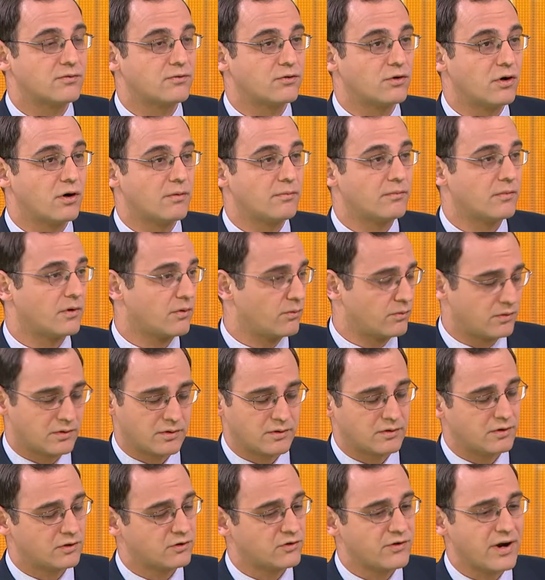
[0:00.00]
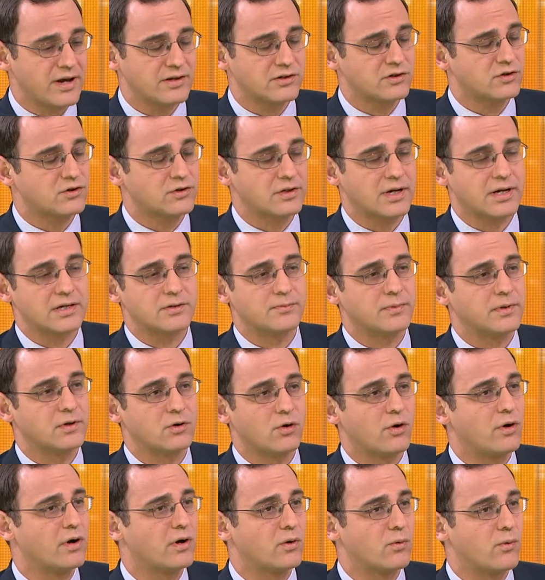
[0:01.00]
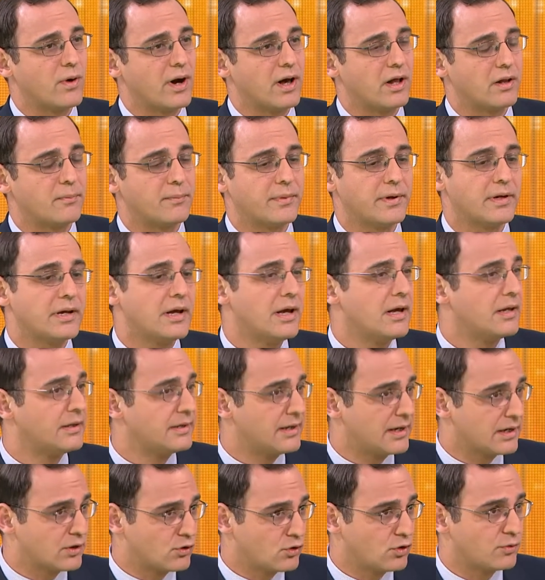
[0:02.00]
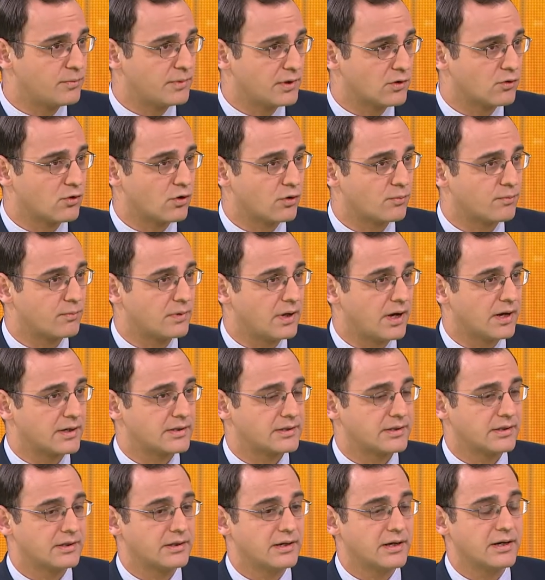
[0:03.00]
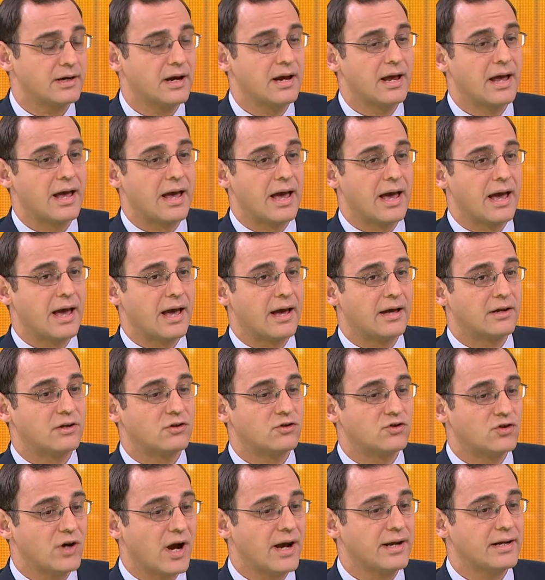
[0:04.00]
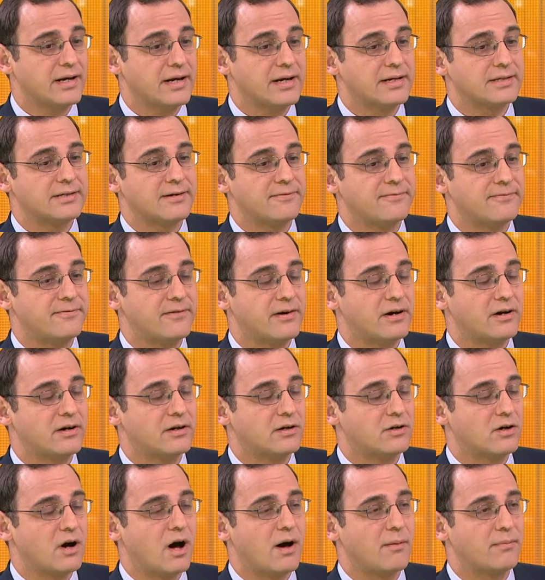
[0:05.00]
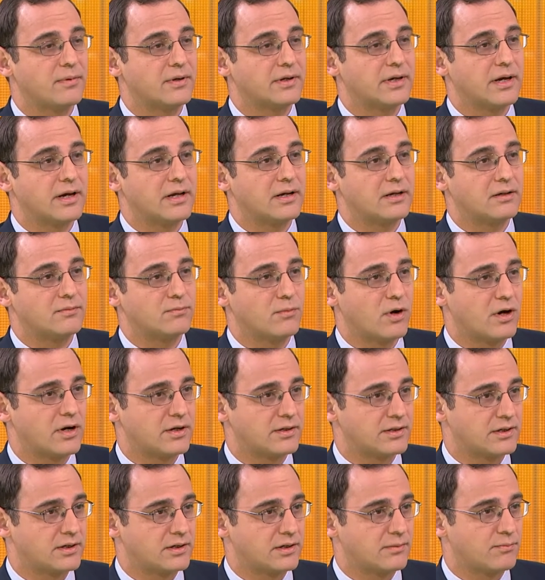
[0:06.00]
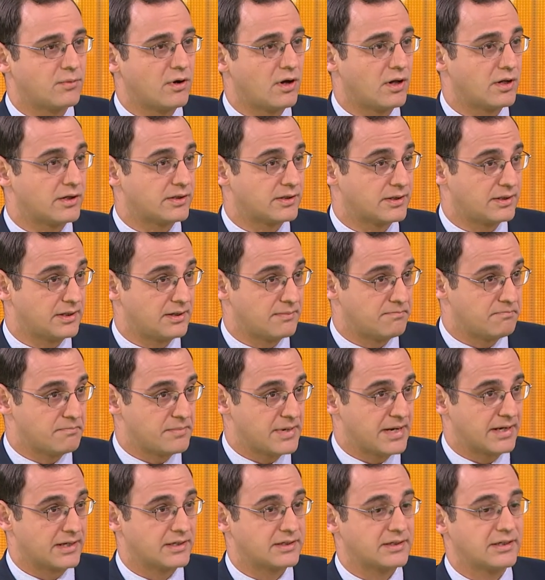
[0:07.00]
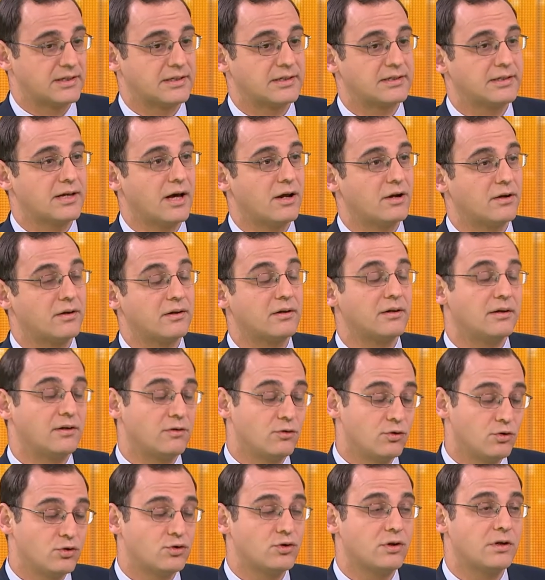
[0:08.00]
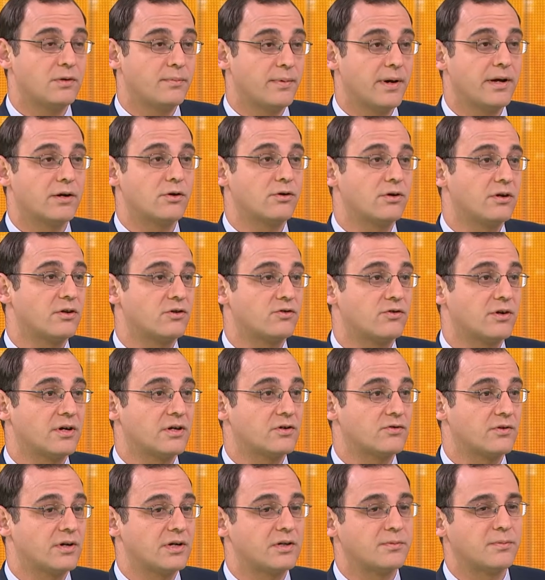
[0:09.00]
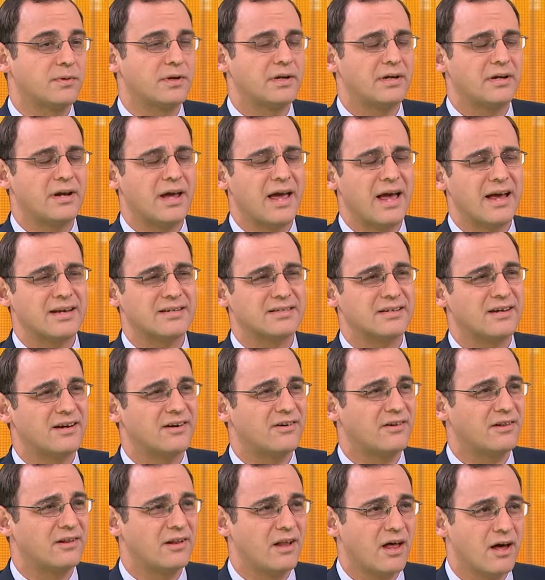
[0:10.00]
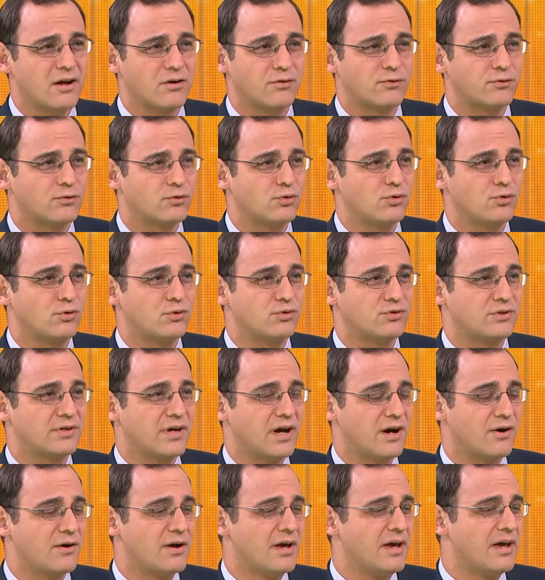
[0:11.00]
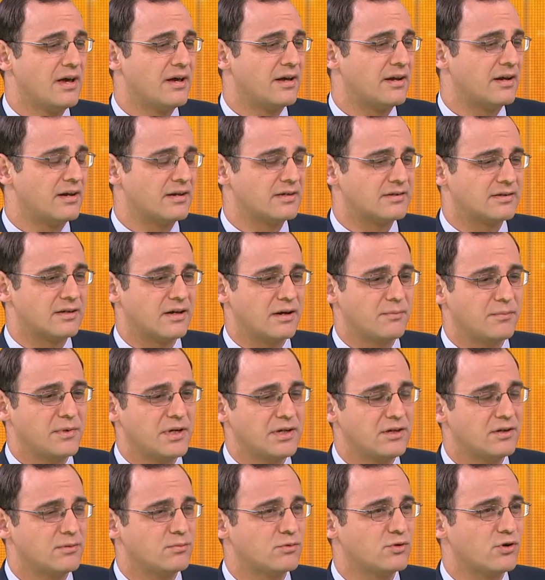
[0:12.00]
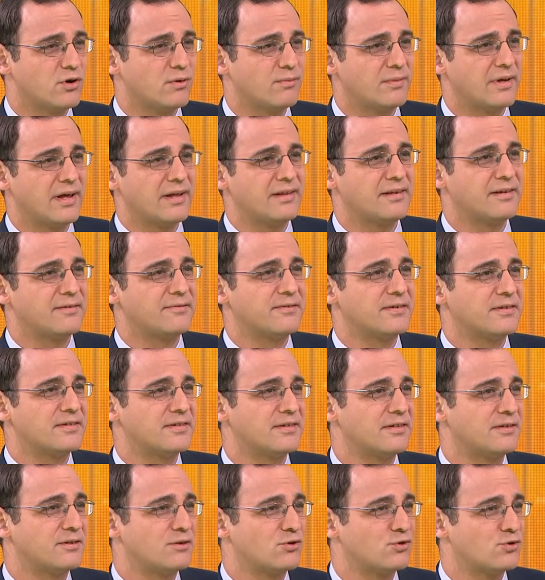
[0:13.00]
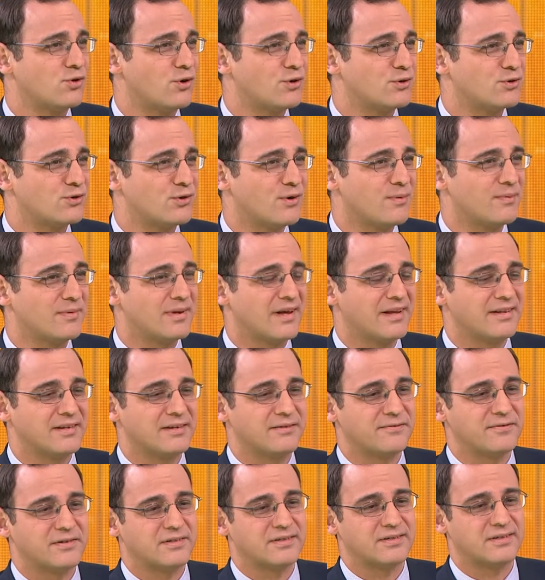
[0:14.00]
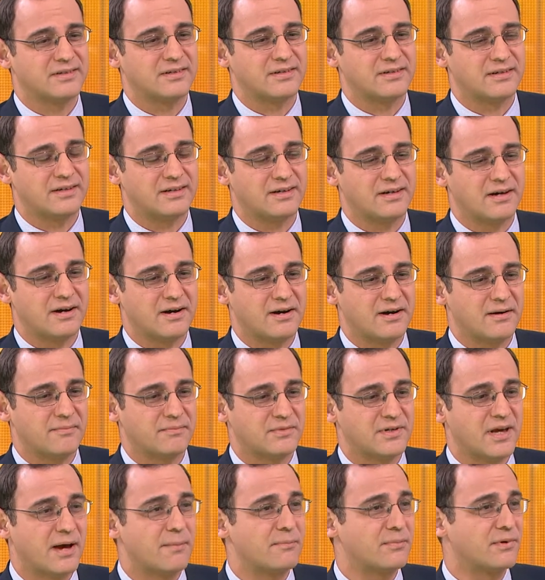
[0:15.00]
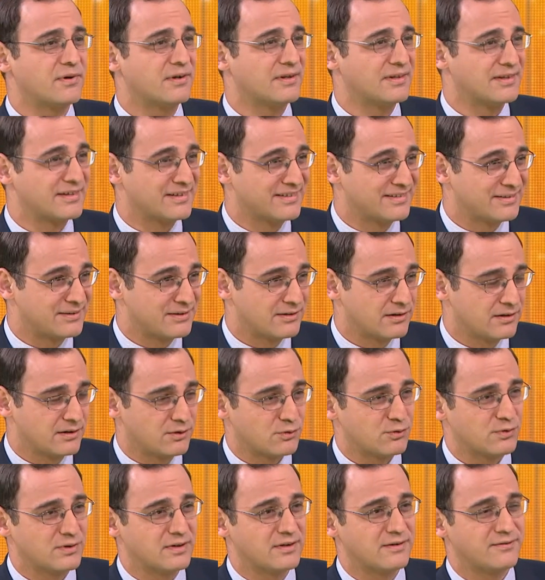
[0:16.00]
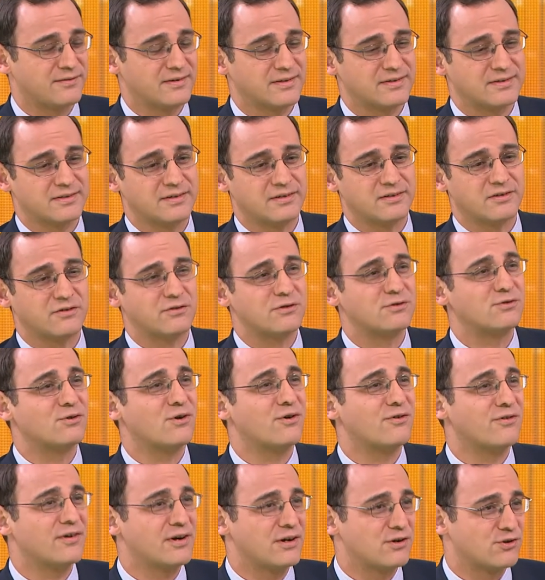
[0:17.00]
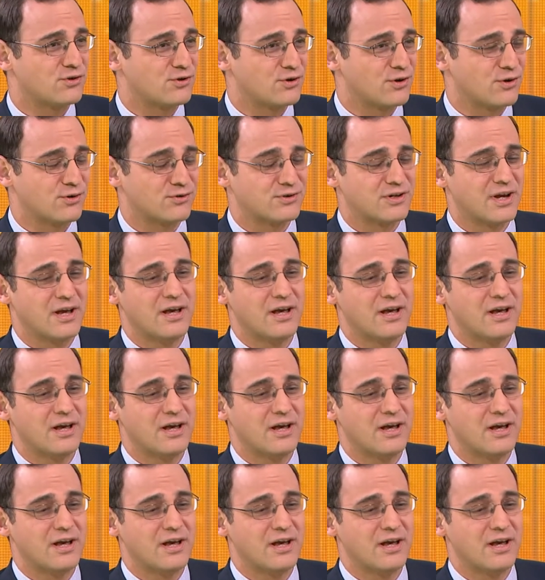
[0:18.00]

from, the transition has been going well, but there could be roadblocks in there. China has a very complicated monetary policy mix. It's not, it used to depend on interest rates, but it has a lot of tools now. As a medium-term lending facility, short-term lending facility, um, temporary liquid, liquidity facility, reserve ratios.